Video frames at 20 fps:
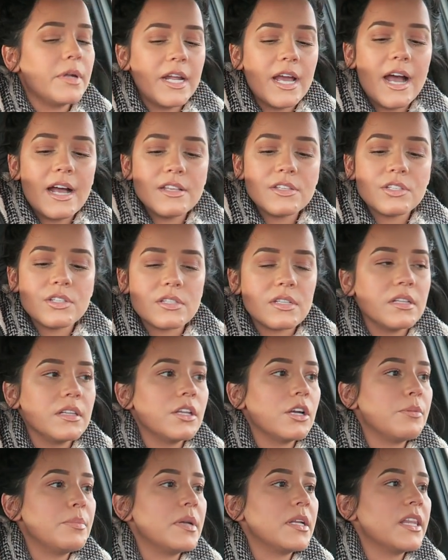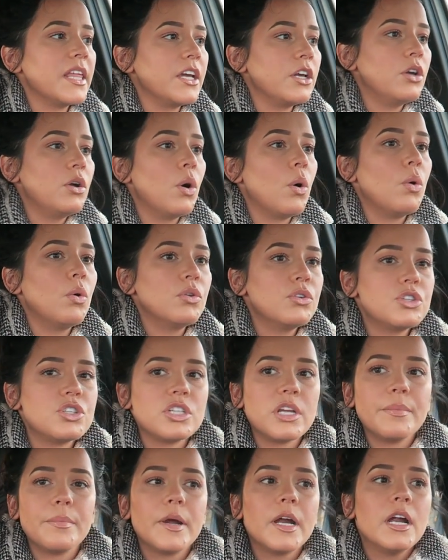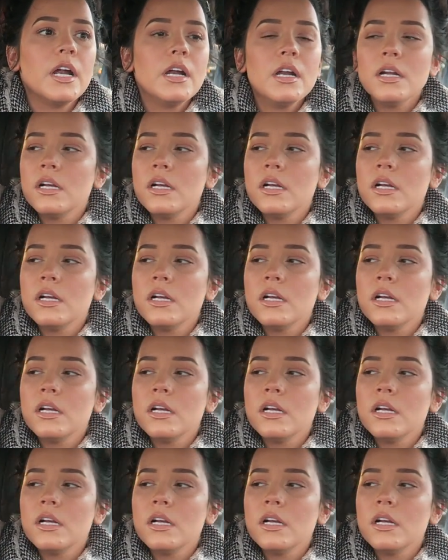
but it has just a little bit of like gold shimmer.